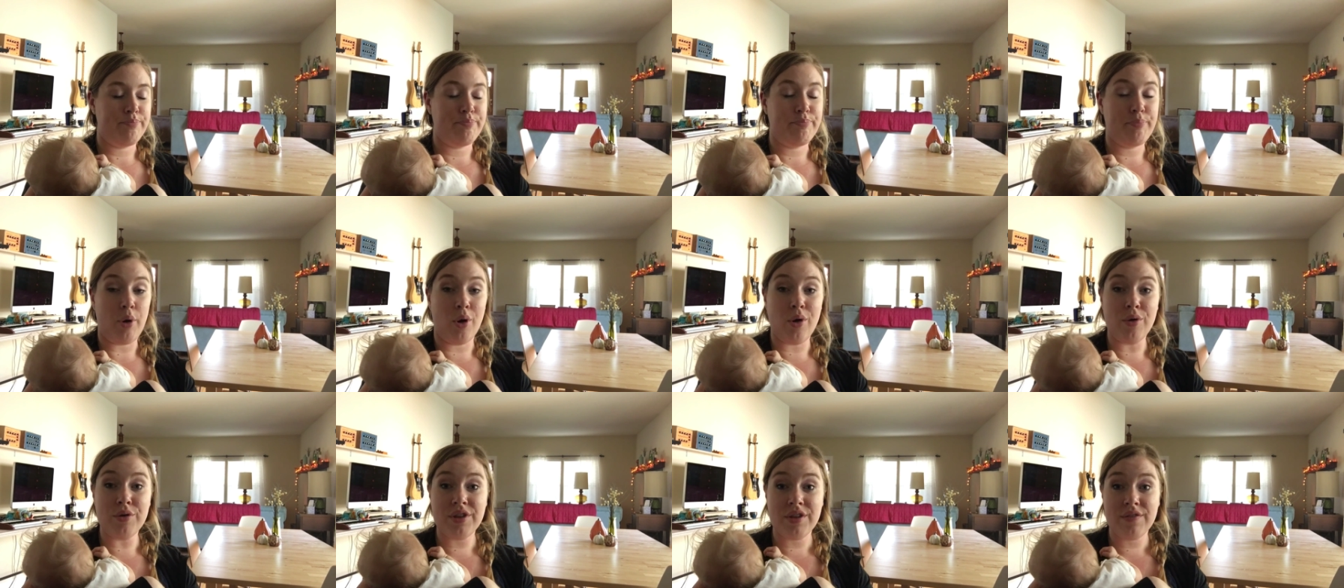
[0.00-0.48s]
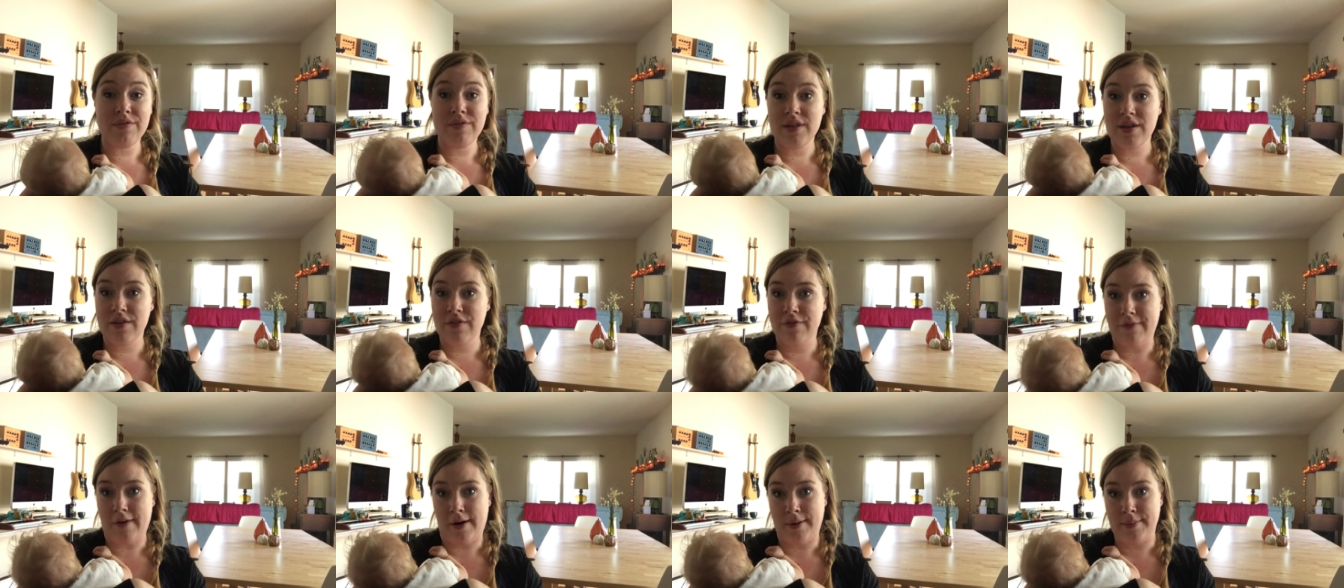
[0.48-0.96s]
Both of
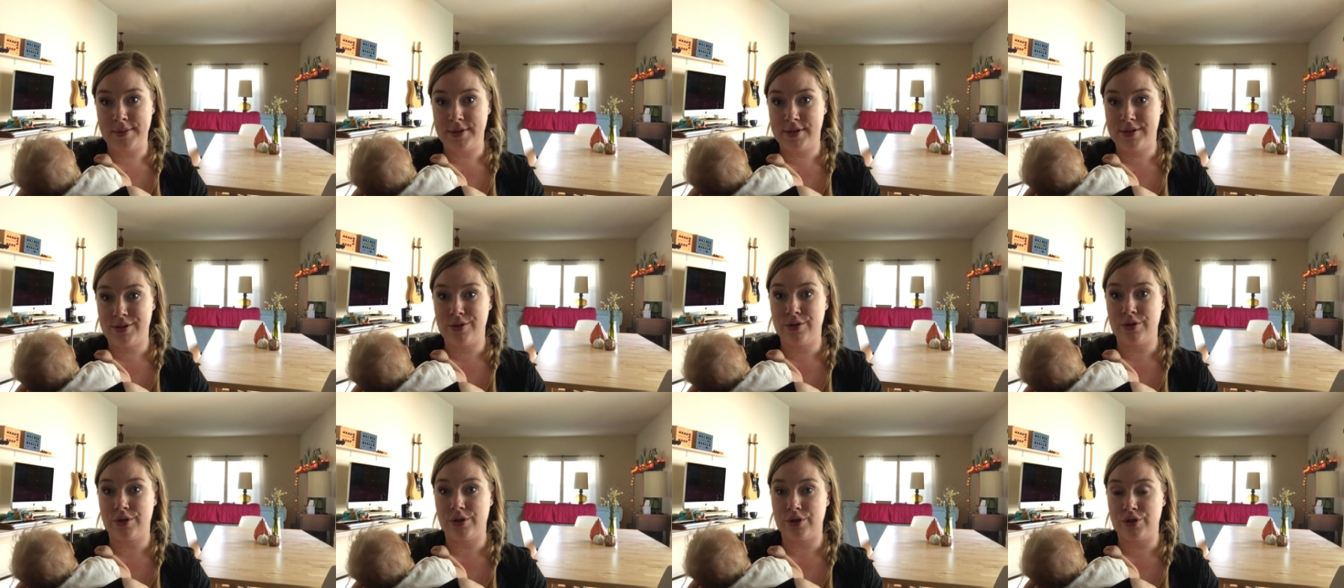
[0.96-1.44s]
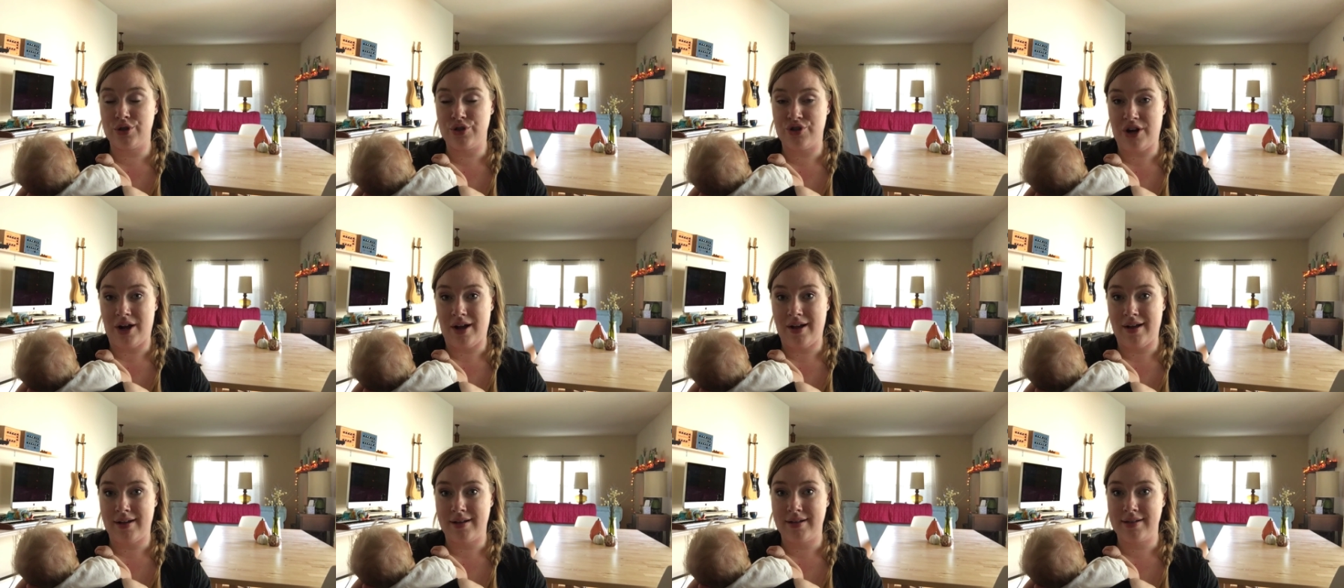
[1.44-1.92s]
the pharmaceutical
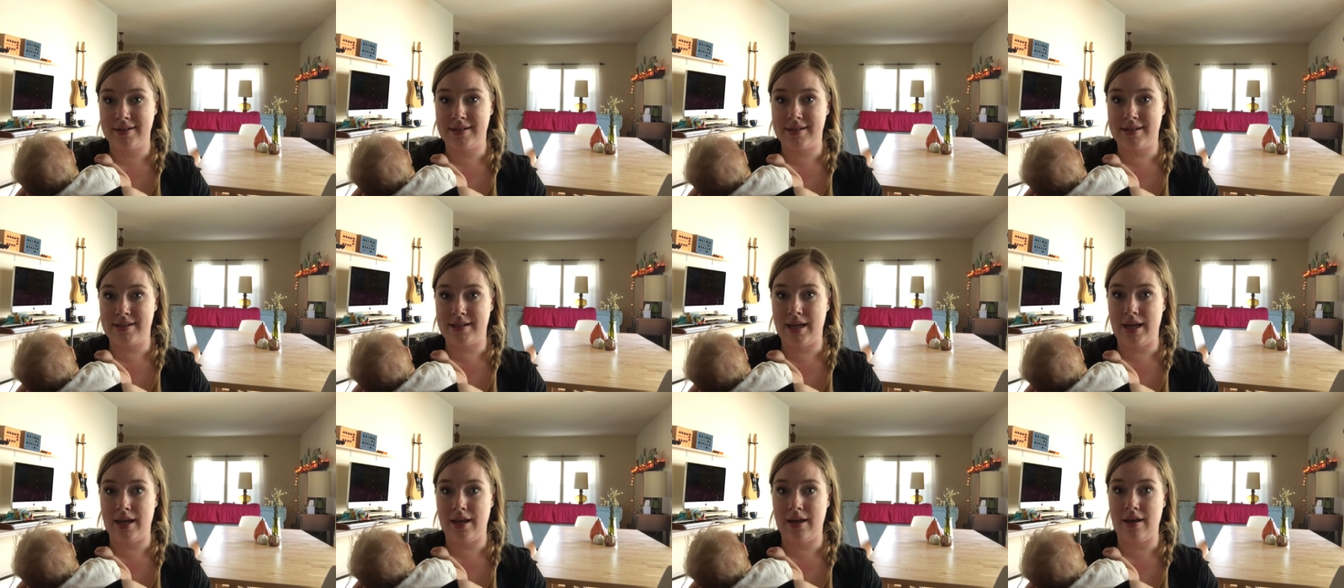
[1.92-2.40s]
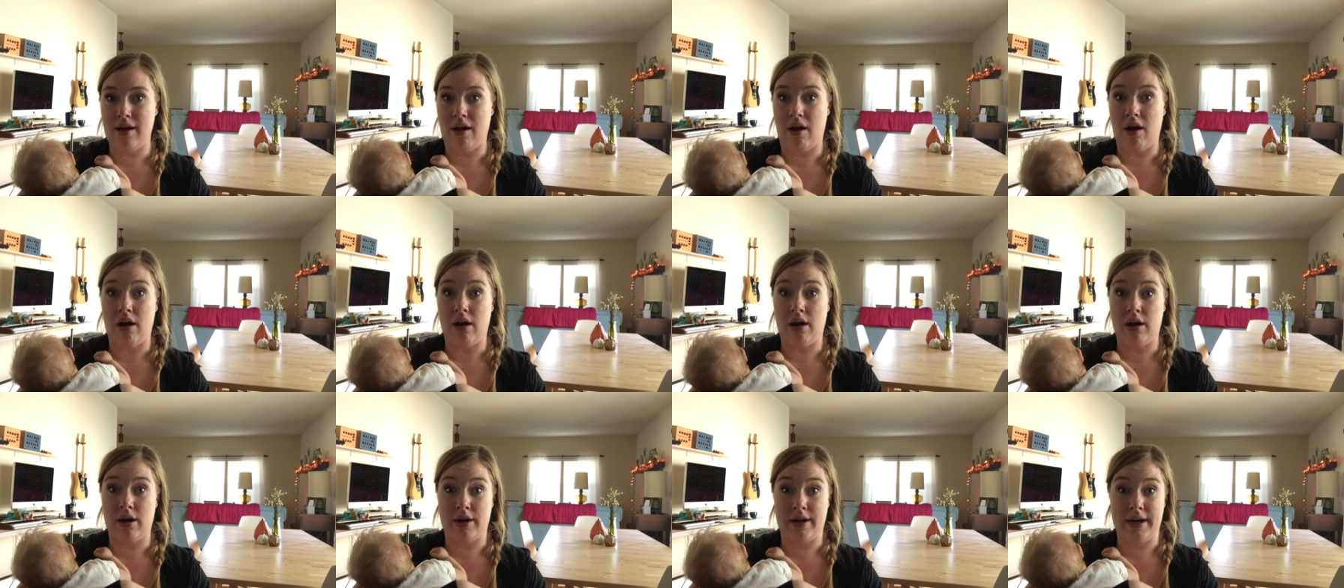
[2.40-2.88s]
drugs
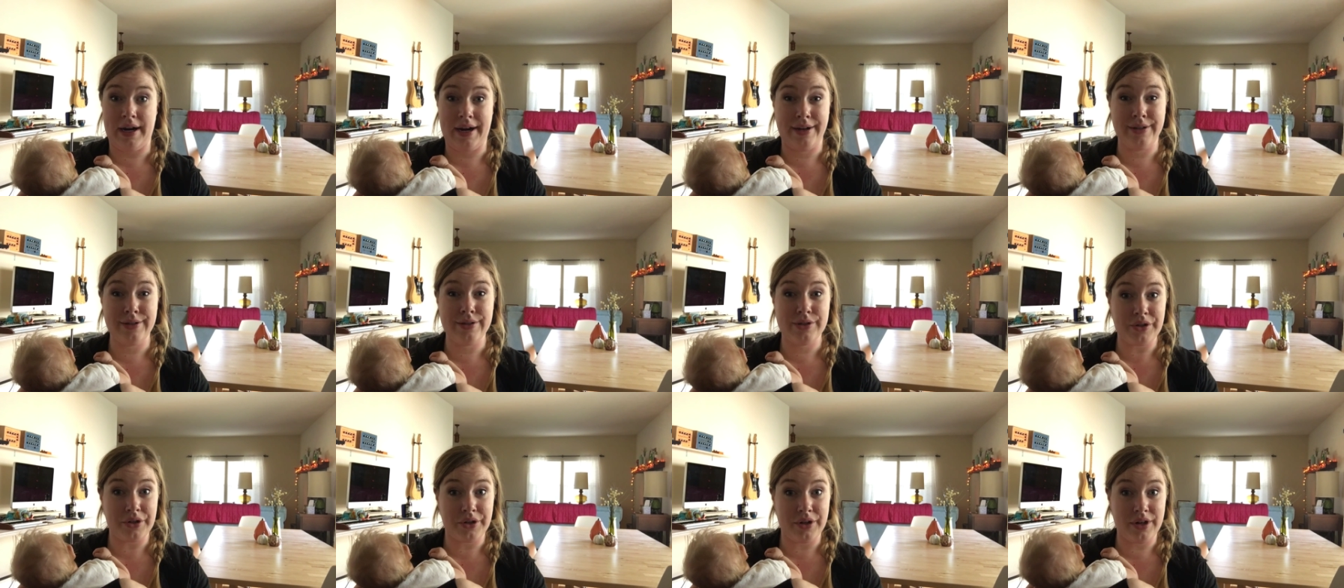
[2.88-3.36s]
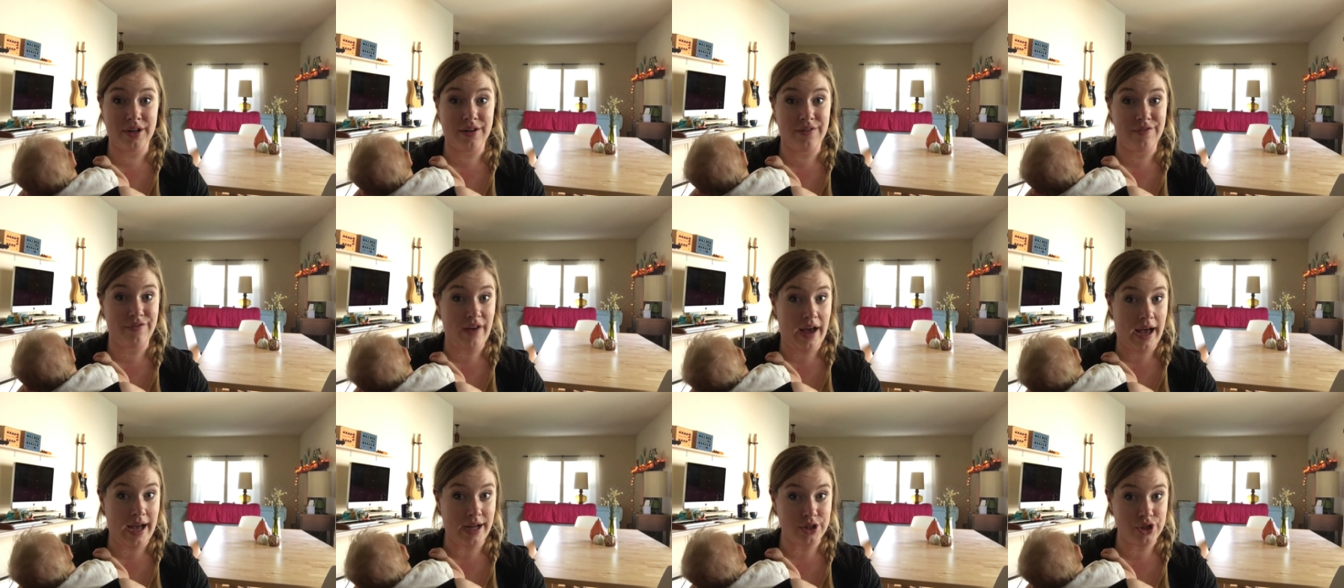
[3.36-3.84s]
are inserted
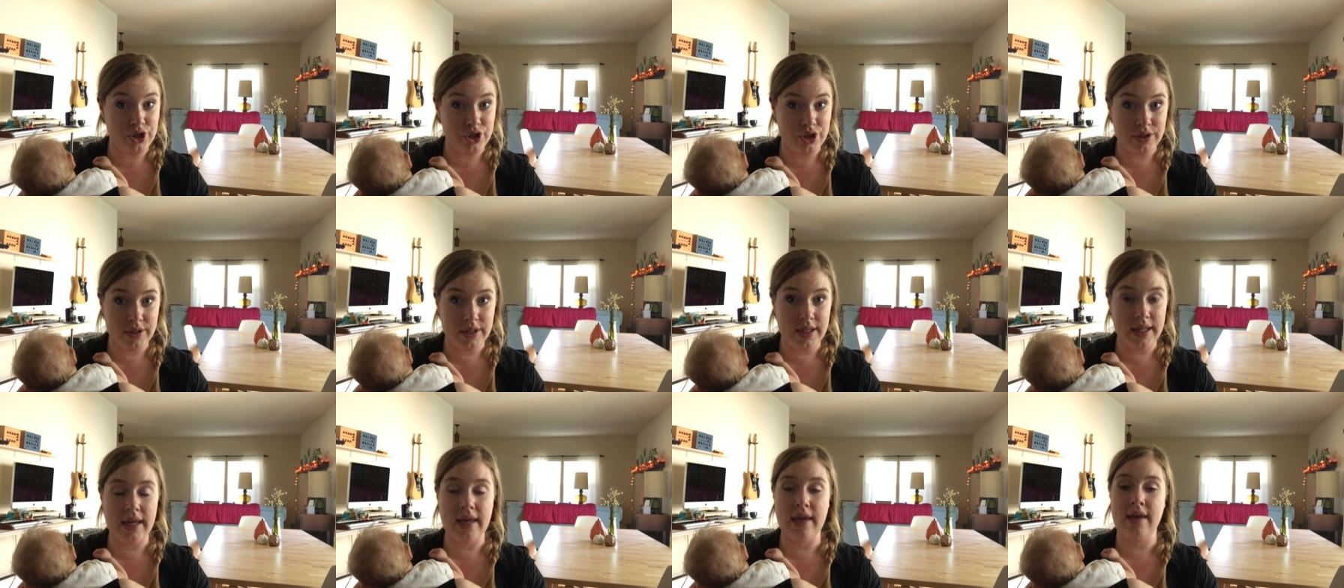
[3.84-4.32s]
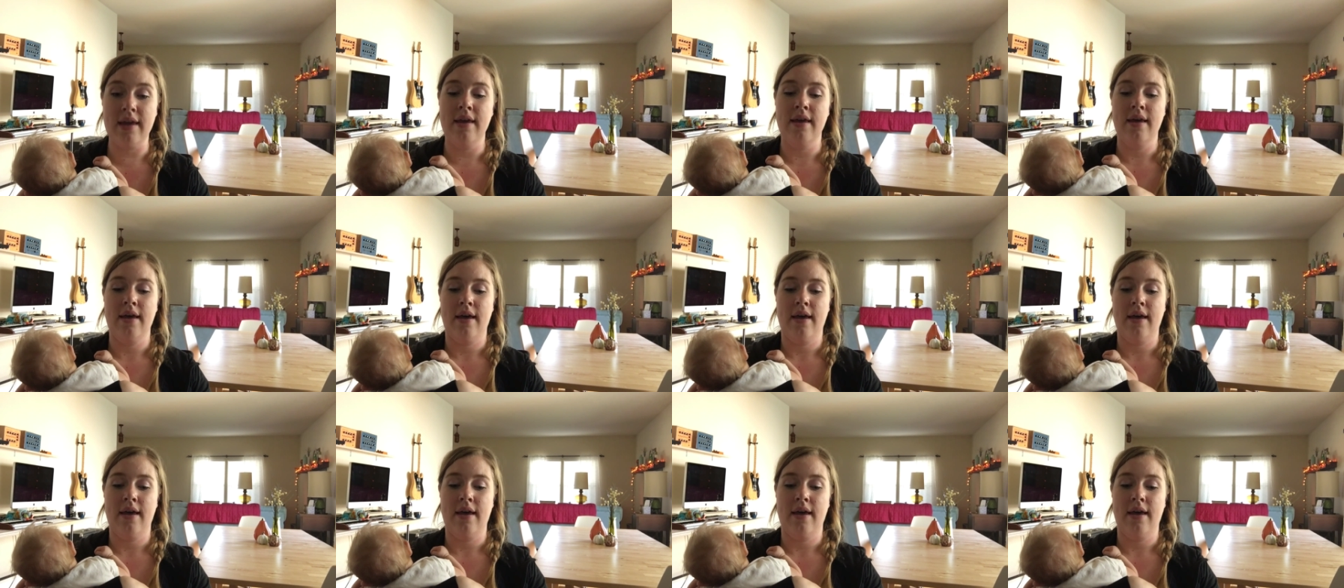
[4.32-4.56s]
vaginally,